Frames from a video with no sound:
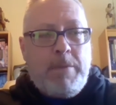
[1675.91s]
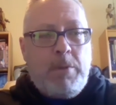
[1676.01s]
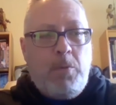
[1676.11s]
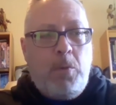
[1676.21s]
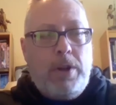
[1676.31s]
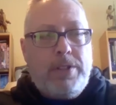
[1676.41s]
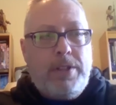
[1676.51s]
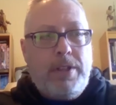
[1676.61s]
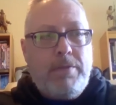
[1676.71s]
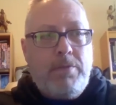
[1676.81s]
was
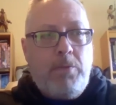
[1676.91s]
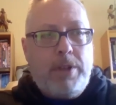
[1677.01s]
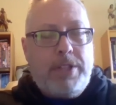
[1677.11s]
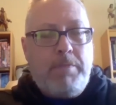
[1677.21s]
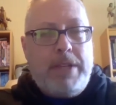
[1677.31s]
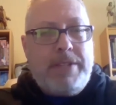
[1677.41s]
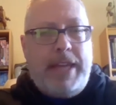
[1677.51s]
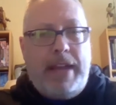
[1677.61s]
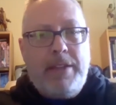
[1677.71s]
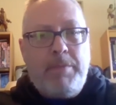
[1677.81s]
the
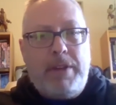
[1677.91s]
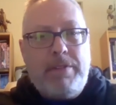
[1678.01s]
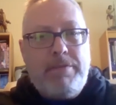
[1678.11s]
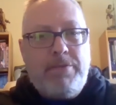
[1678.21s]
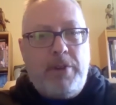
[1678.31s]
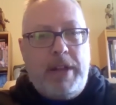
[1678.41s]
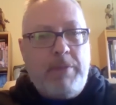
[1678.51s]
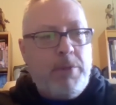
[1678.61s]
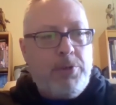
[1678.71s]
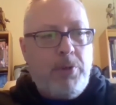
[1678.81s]
missing element for him,
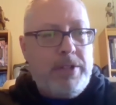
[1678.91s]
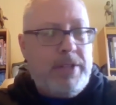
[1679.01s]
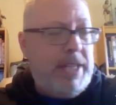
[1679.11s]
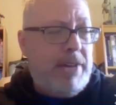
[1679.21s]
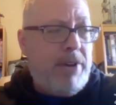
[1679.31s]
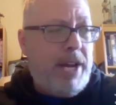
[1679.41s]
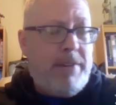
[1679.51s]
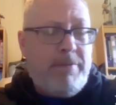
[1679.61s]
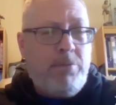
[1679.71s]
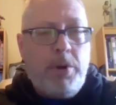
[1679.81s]
which was he never had
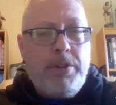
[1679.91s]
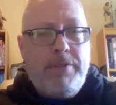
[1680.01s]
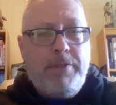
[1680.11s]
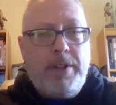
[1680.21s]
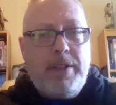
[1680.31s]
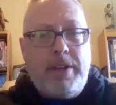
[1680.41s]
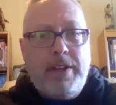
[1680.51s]
a worthy villain.